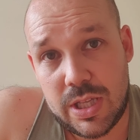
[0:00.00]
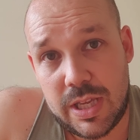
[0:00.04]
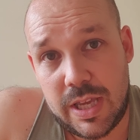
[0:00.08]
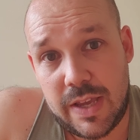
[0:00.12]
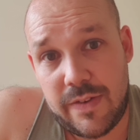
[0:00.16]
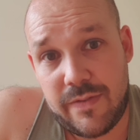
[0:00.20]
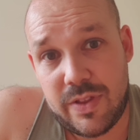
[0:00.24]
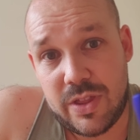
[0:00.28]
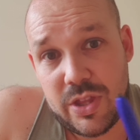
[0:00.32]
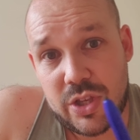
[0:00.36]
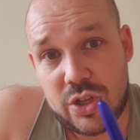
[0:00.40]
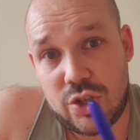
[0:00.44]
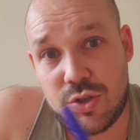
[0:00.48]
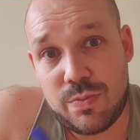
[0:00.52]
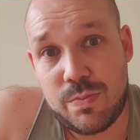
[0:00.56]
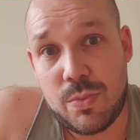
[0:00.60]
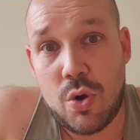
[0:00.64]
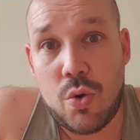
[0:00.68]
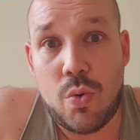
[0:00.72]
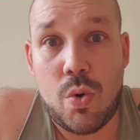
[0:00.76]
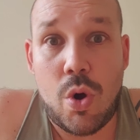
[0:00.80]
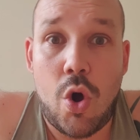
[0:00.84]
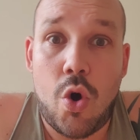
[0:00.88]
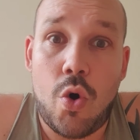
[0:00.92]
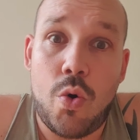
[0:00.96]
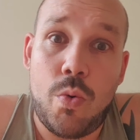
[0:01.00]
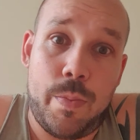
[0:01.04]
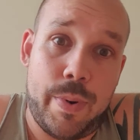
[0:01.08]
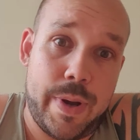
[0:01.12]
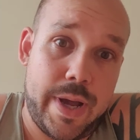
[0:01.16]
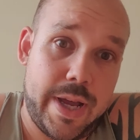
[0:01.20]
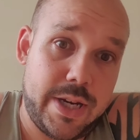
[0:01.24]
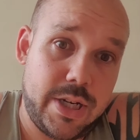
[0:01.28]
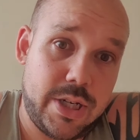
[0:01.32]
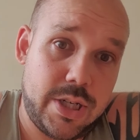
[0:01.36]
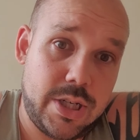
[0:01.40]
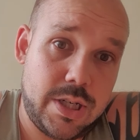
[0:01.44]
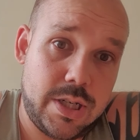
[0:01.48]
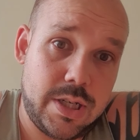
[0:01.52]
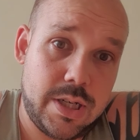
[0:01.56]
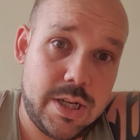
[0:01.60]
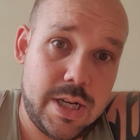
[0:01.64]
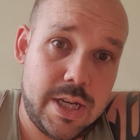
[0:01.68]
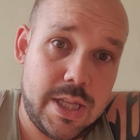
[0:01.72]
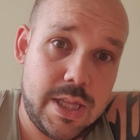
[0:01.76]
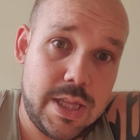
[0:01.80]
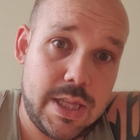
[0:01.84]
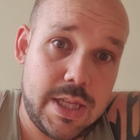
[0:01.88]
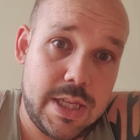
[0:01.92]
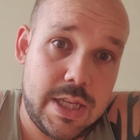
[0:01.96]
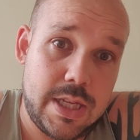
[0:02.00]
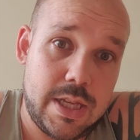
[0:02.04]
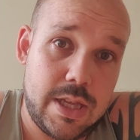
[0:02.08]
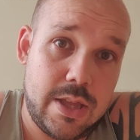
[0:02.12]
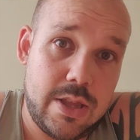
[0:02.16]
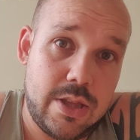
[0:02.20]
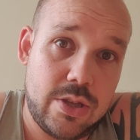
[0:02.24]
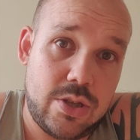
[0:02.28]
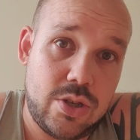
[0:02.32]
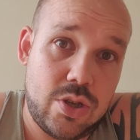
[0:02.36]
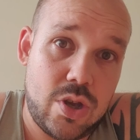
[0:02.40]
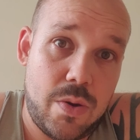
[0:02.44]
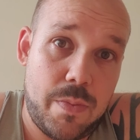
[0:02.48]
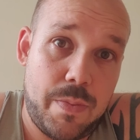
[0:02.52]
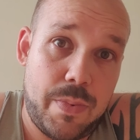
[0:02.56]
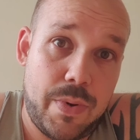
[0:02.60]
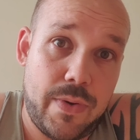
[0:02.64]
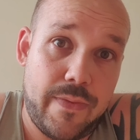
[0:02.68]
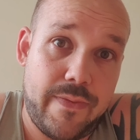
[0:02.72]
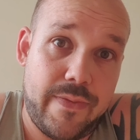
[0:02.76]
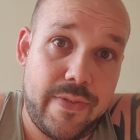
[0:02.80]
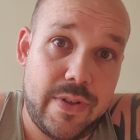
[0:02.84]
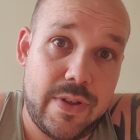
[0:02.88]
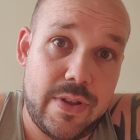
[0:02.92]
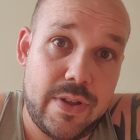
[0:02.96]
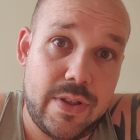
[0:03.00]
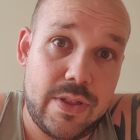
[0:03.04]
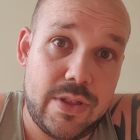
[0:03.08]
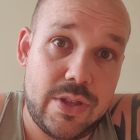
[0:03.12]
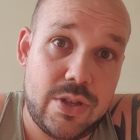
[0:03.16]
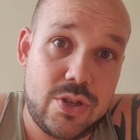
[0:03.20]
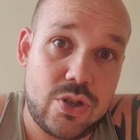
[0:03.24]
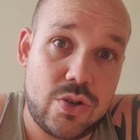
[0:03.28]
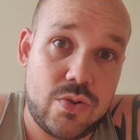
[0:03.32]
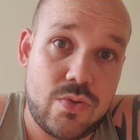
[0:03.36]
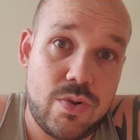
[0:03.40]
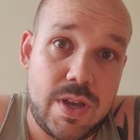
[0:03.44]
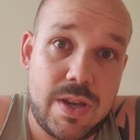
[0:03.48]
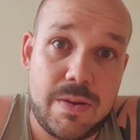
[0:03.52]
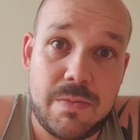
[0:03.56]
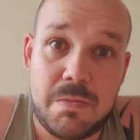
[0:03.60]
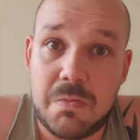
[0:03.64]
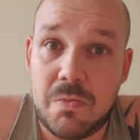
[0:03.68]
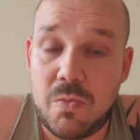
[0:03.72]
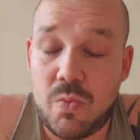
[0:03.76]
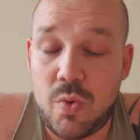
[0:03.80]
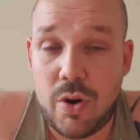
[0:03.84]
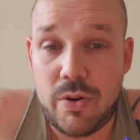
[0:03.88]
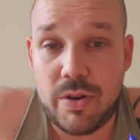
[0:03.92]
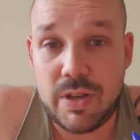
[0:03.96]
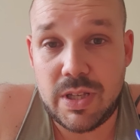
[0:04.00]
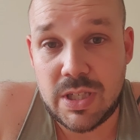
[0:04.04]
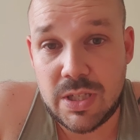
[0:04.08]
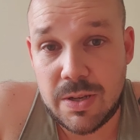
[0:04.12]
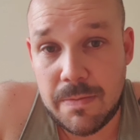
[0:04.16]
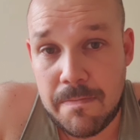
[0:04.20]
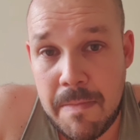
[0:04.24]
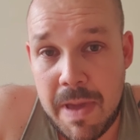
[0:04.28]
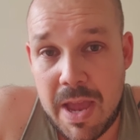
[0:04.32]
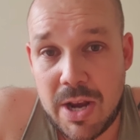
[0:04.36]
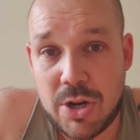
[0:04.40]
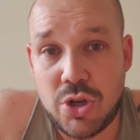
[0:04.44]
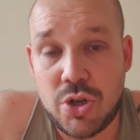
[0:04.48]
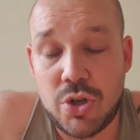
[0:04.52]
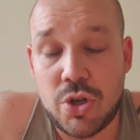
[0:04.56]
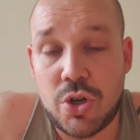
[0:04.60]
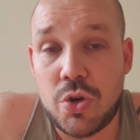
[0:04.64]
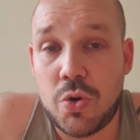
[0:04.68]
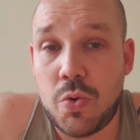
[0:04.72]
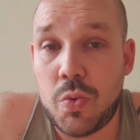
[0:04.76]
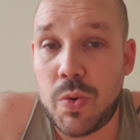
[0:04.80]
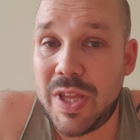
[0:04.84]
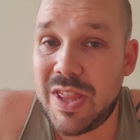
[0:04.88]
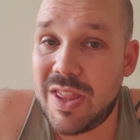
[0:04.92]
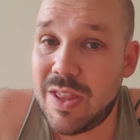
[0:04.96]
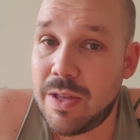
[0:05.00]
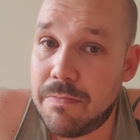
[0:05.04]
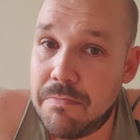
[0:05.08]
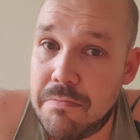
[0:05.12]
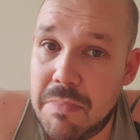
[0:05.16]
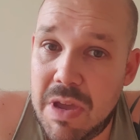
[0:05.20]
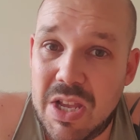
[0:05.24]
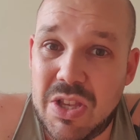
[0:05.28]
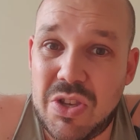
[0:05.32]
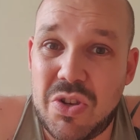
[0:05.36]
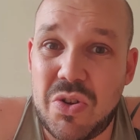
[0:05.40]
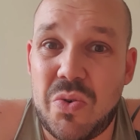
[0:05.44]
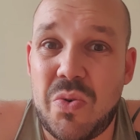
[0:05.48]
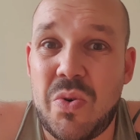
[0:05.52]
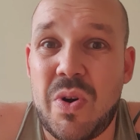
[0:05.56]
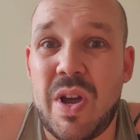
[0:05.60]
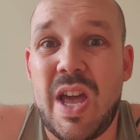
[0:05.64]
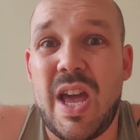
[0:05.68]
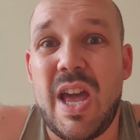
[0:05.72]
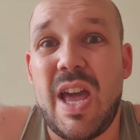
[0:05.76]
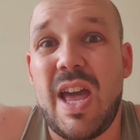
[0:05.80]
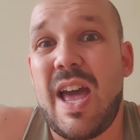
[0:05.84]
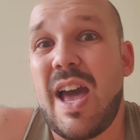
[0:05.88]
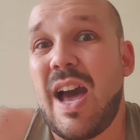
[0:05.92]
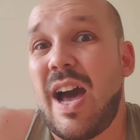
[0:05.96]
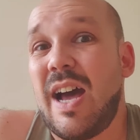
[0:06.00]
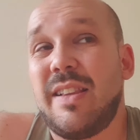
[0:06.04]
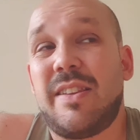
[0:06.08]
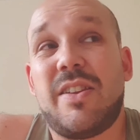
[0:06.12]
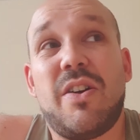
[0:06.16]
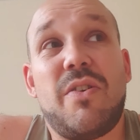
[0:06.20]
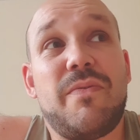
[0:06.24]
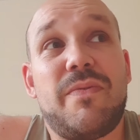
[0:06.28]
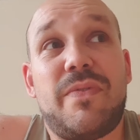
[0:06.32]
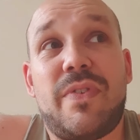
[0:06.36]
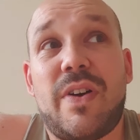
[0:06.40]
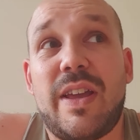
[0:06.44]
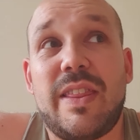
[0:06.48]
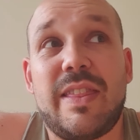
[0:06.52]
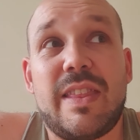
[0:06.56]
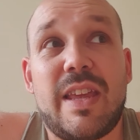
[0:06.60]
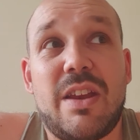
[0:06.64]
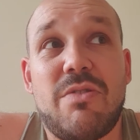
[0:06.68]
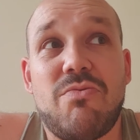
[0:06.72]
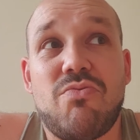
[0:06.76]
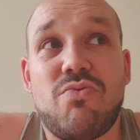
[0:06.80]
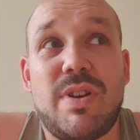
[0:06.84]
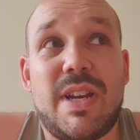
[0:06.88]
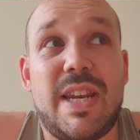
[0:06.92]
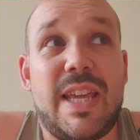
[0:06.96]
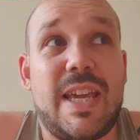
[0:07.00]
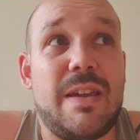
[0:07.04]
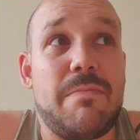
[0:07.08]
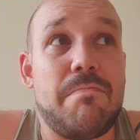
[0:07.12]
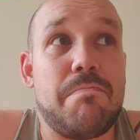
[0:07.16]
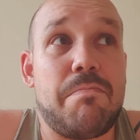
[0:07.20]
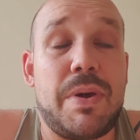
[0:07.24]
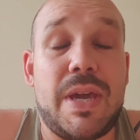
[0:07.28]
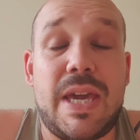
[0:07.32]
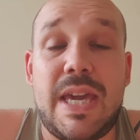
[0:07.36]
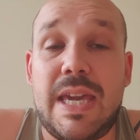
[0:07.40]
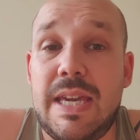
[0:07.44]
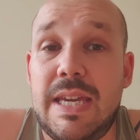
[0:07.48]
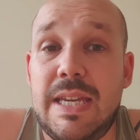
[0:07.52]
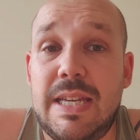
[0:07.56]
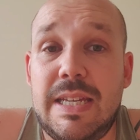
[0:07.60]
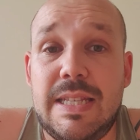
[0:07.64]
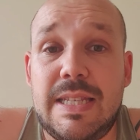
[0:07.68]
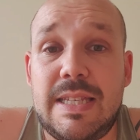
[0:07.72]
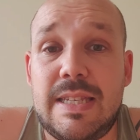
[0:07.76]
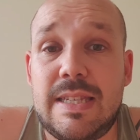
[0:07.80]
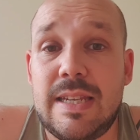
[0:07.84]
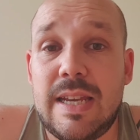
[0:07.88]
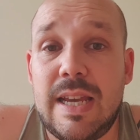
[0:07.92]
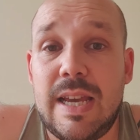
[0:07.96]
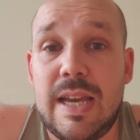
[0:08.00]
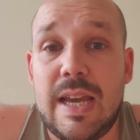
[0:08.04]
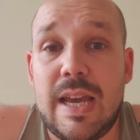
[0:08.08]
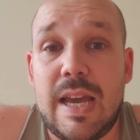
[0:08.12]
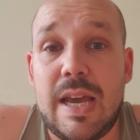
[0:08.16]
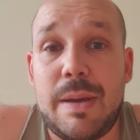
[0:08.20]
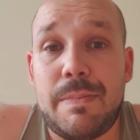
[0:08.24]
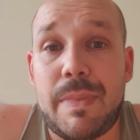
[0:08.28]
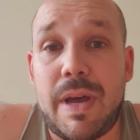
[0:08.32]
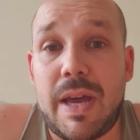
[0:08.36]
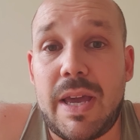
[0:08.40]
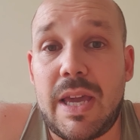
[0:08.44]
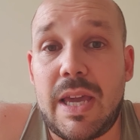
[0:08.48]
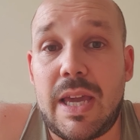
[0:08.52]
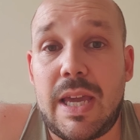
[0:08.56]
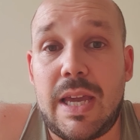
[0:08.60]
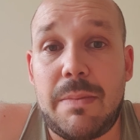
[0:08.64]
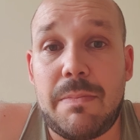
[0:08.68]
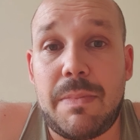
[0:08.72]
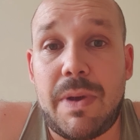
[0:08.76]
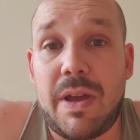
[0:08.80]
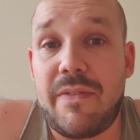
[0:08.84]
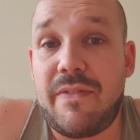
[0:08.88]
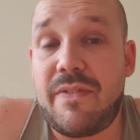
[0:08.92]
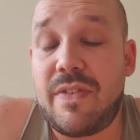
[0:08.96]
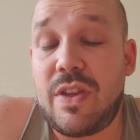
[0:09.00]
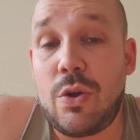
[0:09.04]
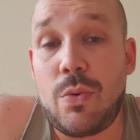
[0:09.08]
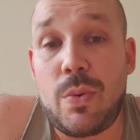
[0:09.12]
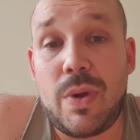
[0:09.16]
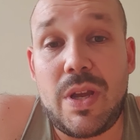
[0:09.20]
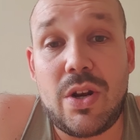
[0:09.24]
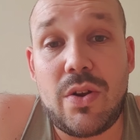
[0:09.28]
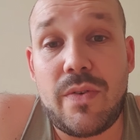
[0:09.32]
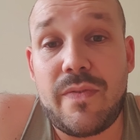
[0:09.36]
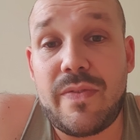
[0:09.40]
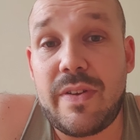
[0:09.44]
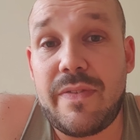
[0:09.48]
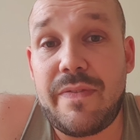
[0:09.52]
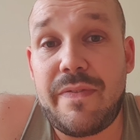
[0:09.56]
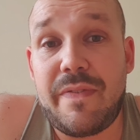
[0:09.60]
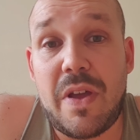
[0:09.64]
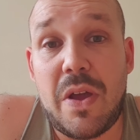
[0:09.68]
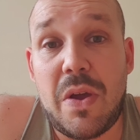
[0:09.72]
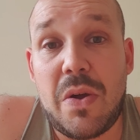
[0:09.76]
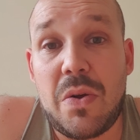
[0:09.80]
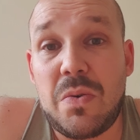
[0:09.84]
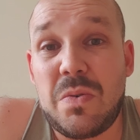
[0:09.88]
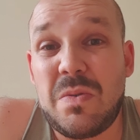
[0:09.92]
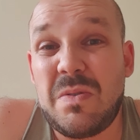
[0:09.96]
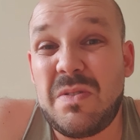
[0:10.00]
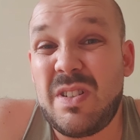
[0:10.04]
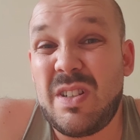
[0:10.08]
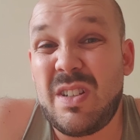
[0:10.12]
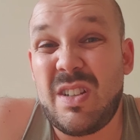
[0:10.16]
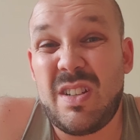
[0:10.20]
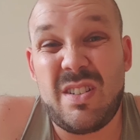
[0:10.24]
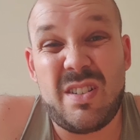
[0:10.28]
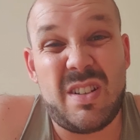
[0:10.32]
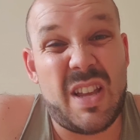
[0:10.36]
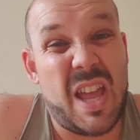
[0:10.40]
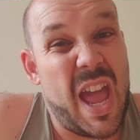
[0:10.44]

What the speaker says: Even the small hole punch in the top of the screen, where it's symmetrical in the middle, I don't find that it really impedes my viewing of the phone.